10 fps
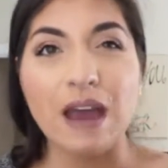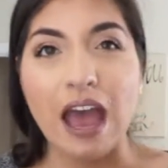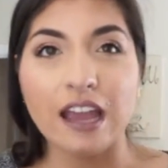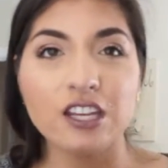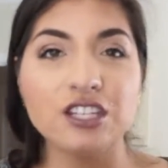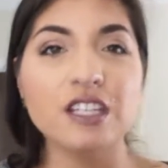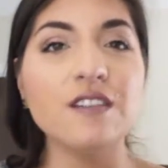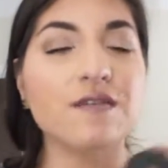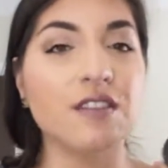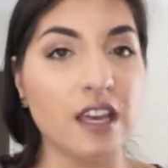packaging
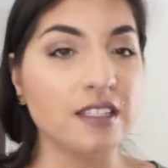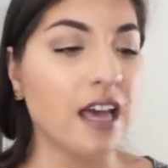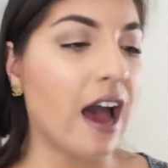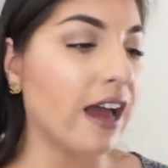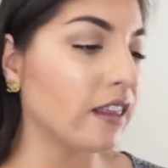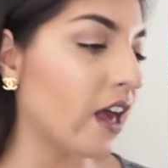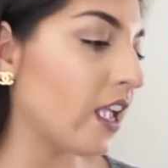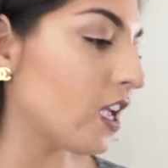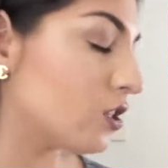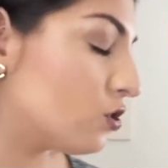of this
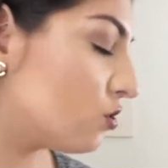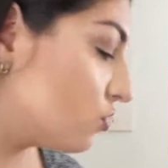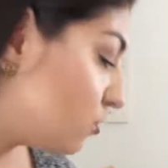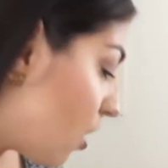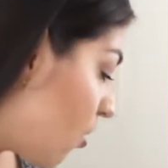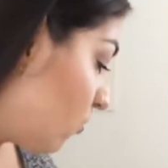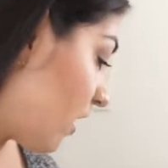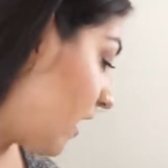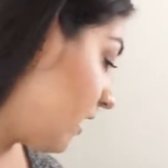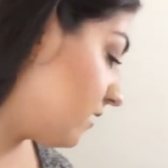highlight is so
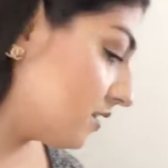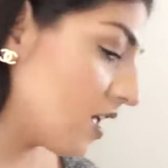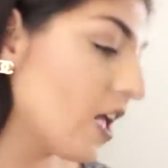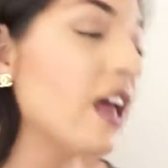nice.